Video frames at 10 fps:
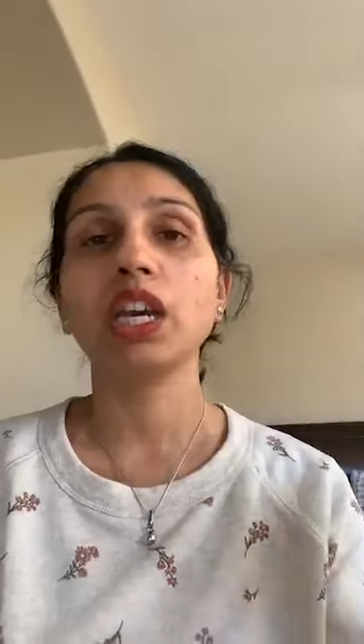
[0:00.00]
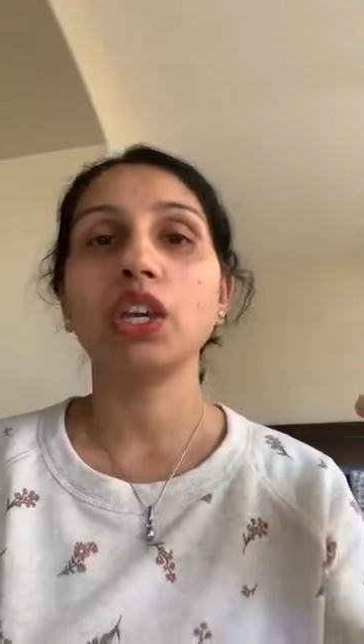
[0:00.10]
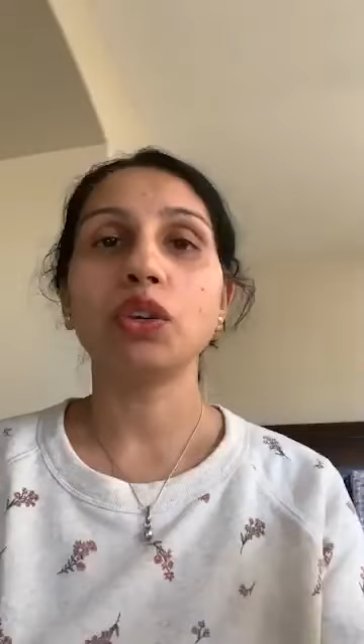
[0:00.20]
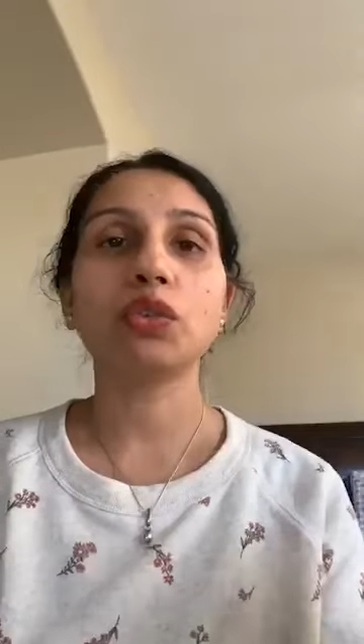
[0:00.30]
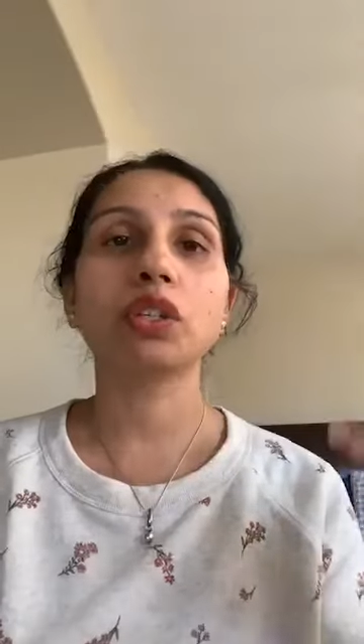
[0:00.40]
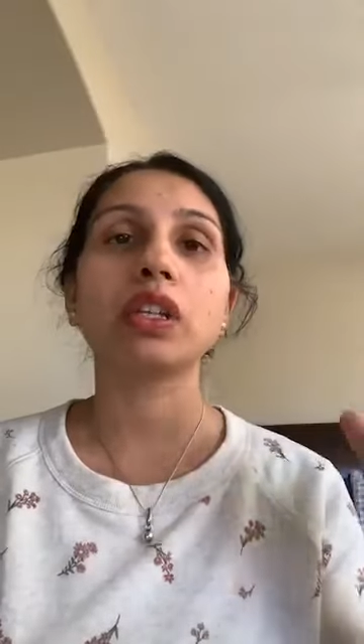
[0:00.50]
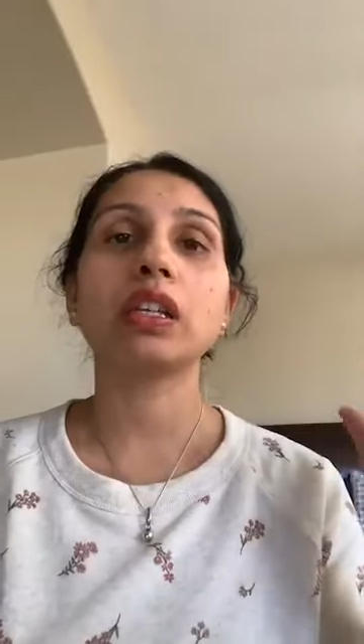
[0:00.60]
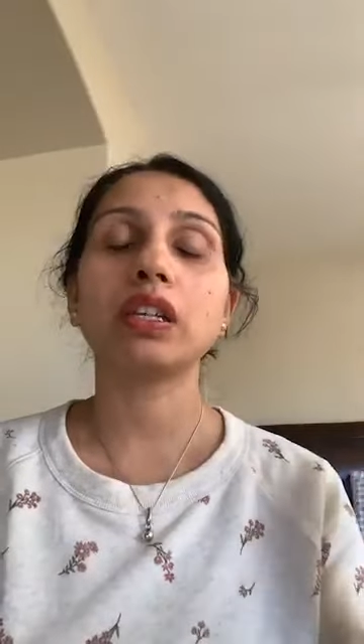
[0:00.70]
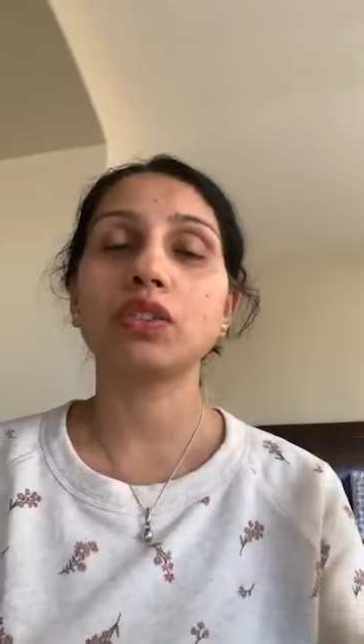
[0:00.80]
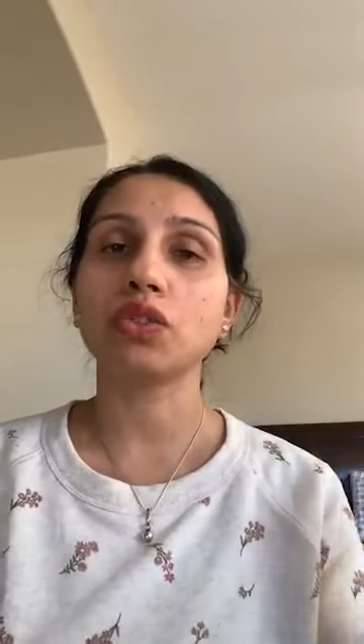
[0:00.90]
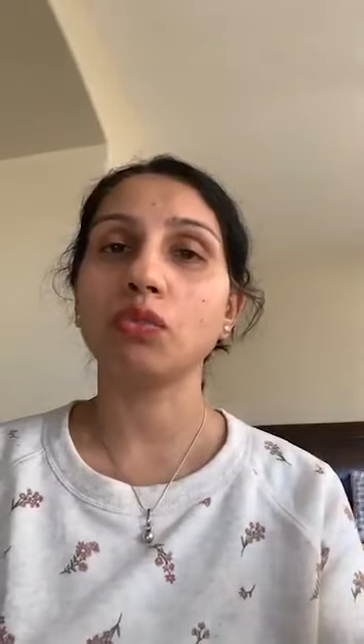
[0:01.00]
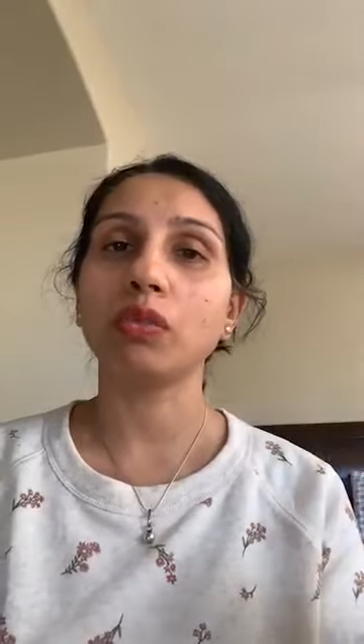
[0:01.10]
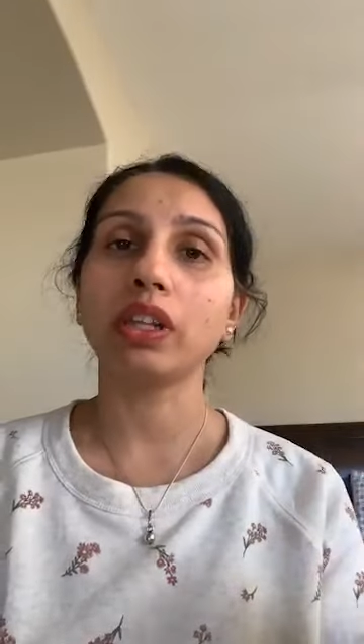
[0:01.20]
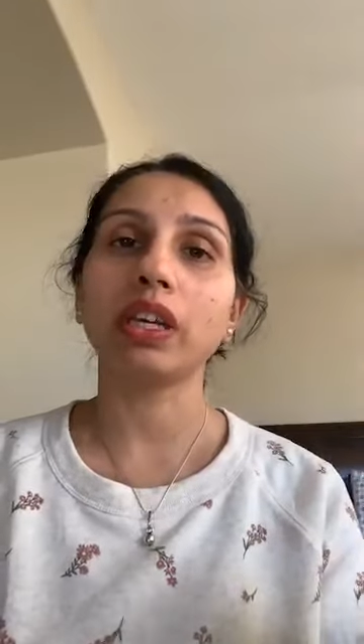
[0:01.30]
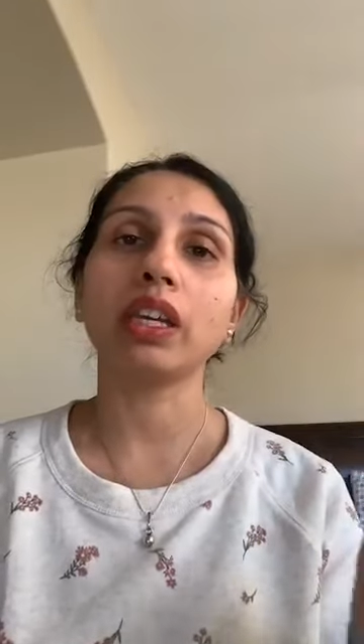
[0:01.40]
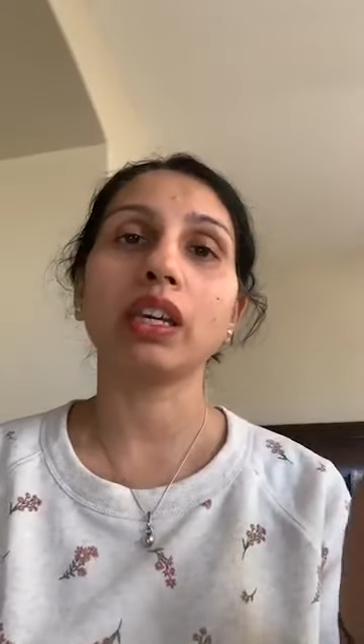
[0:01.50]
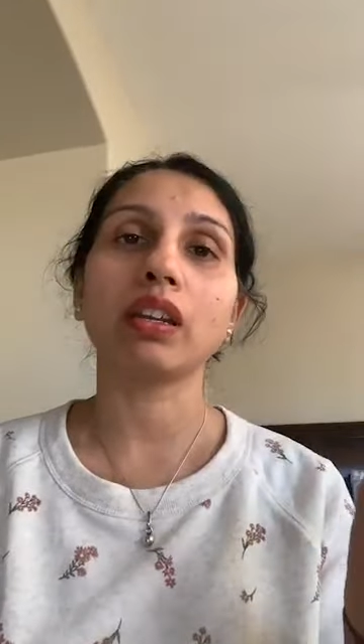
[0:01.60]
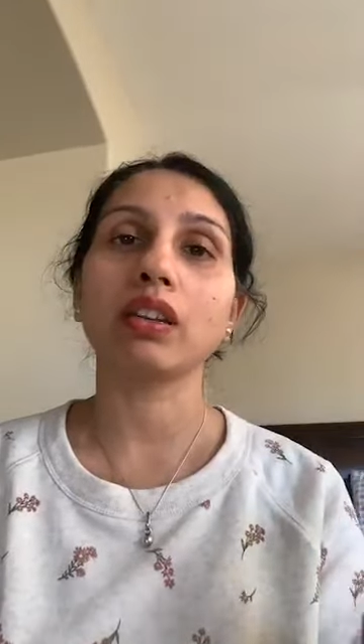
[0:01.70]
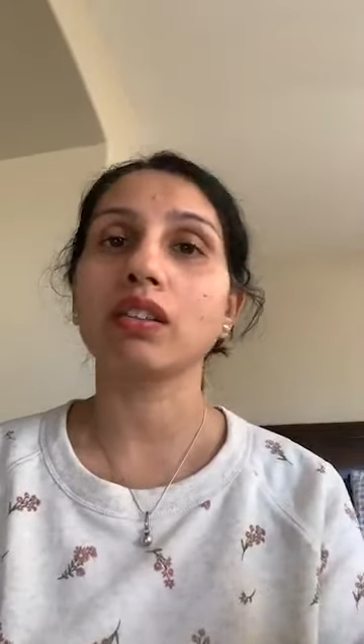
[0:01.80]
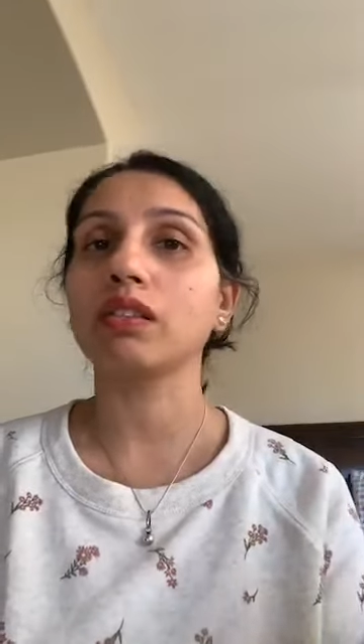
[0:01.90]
Usually the Zoom link and,